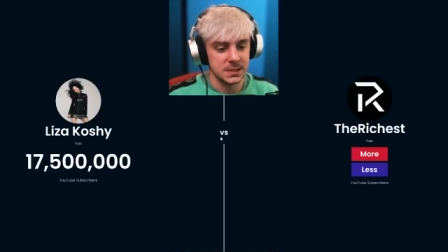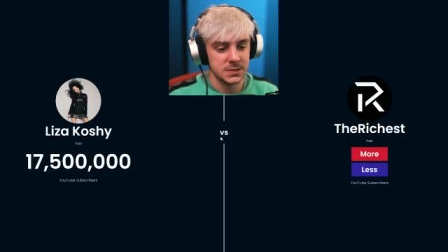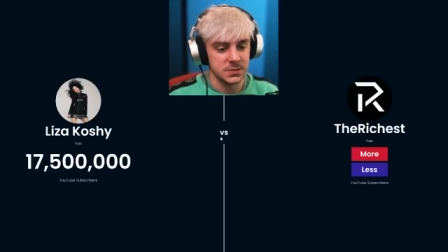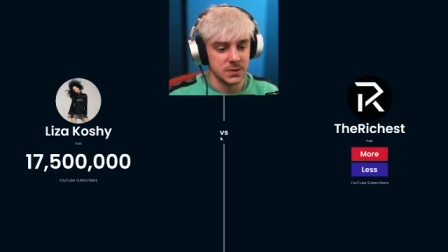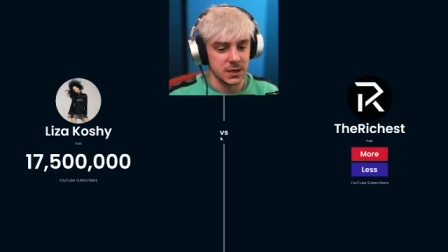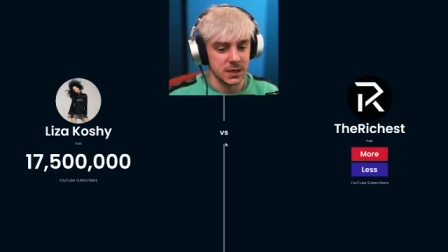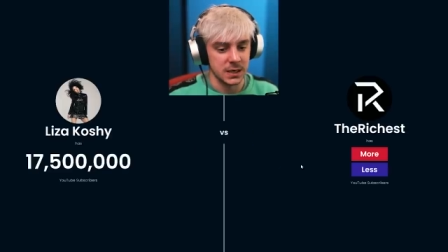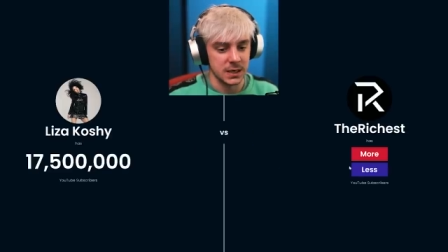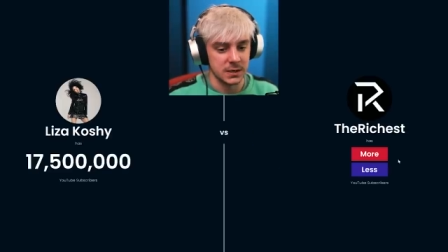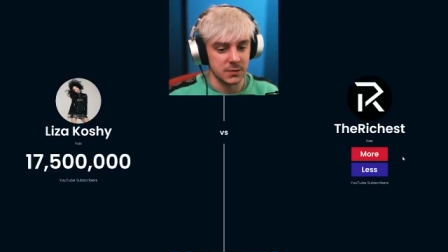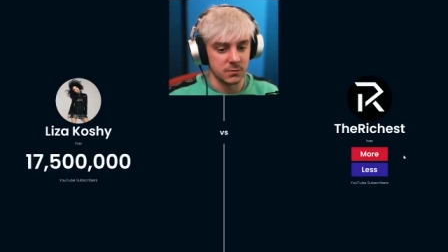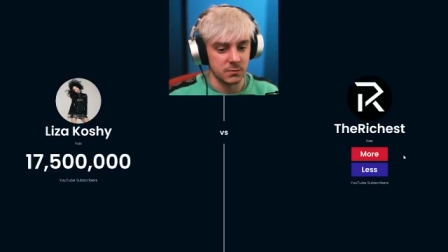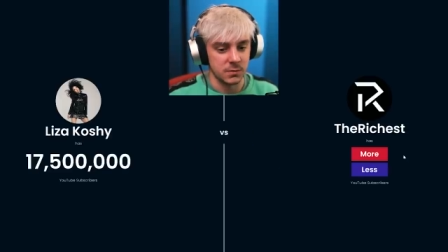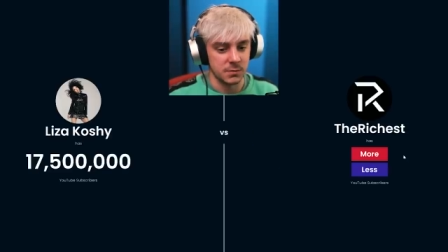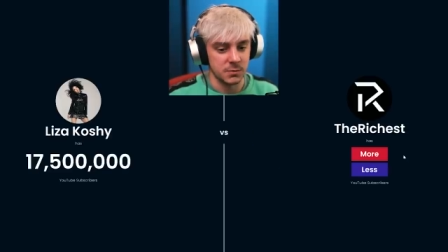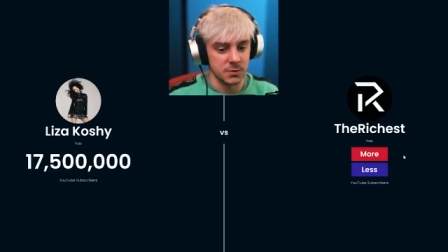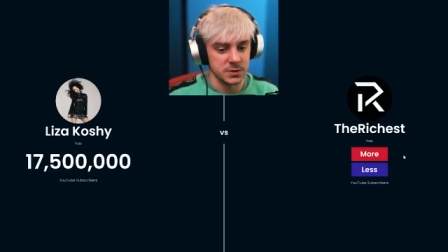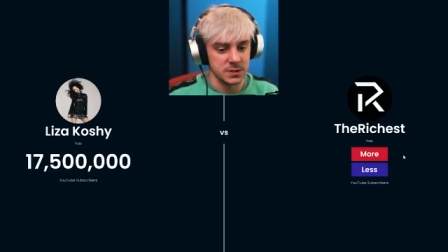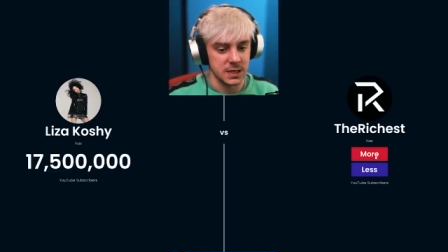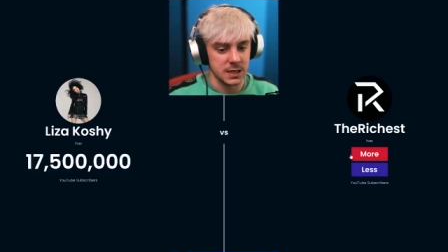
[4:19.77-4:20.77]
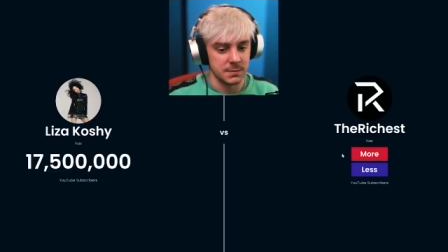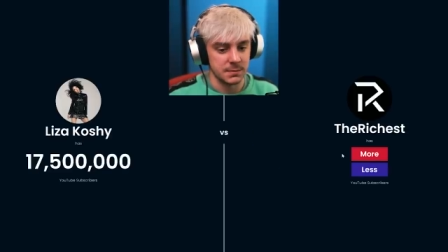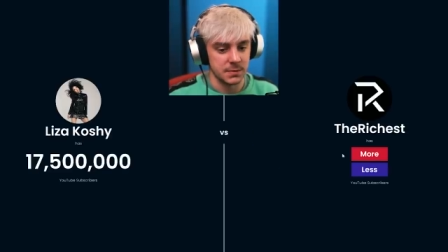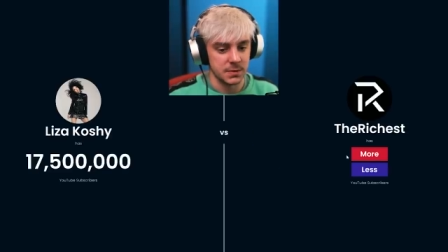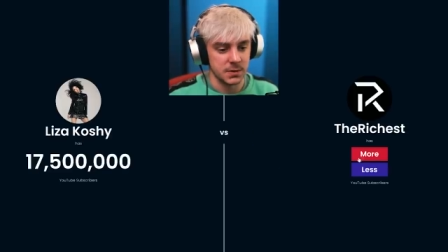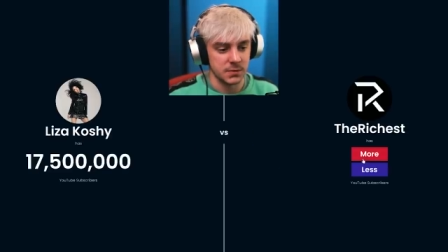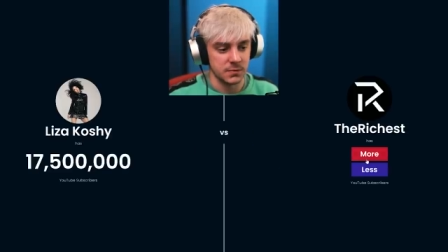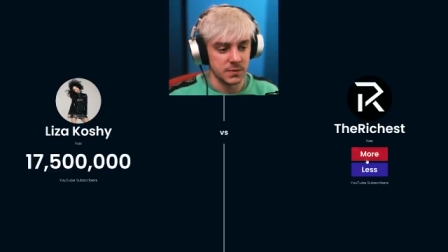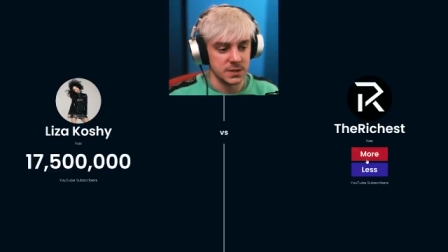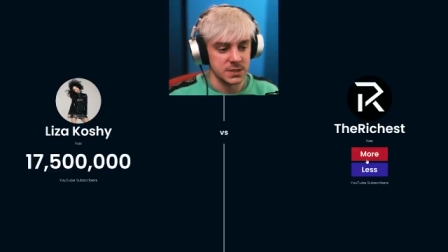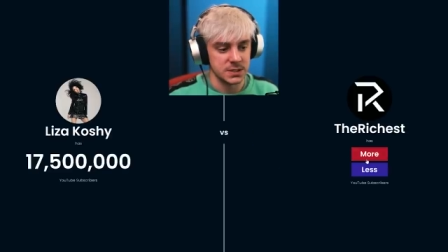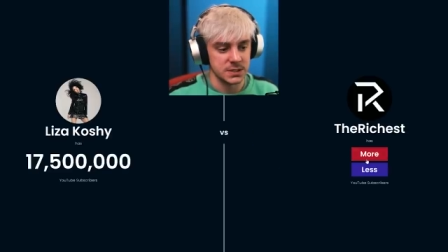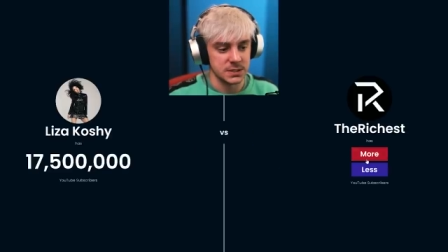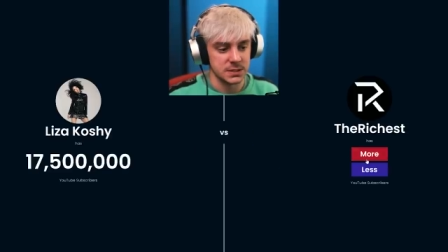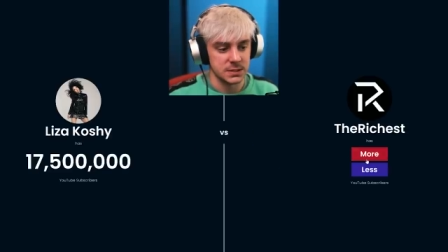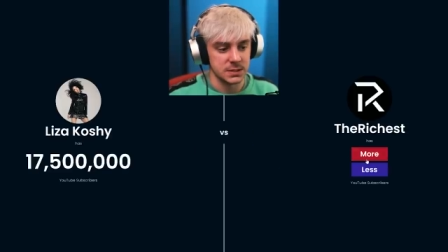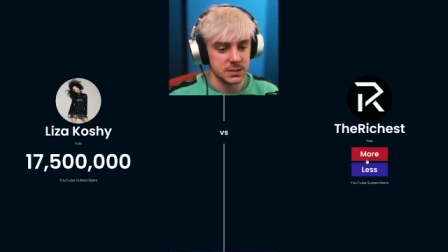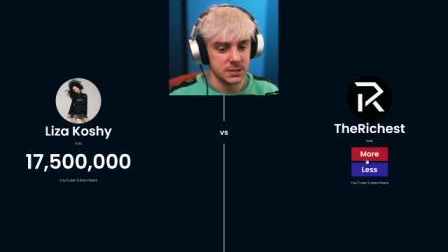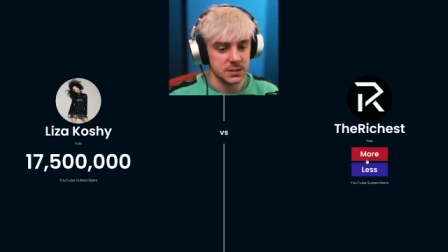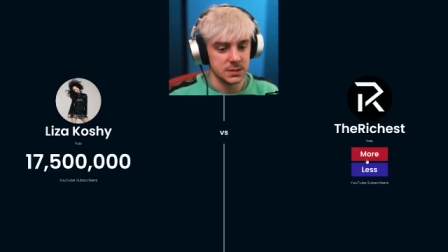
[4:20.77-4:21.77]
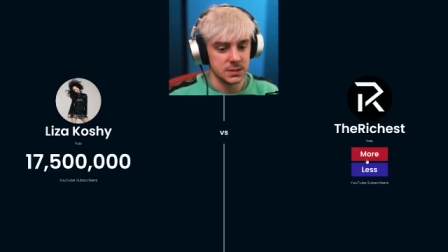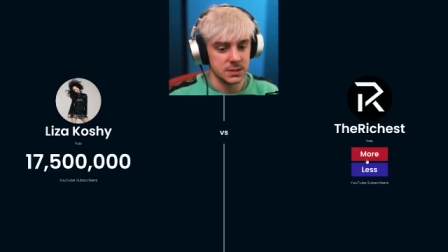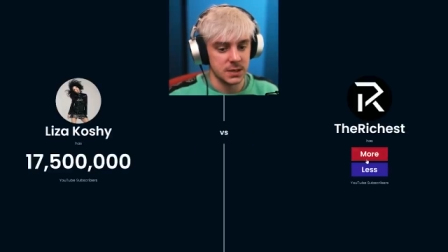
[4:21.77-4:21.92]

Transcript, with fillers: Try again. One more time. The richest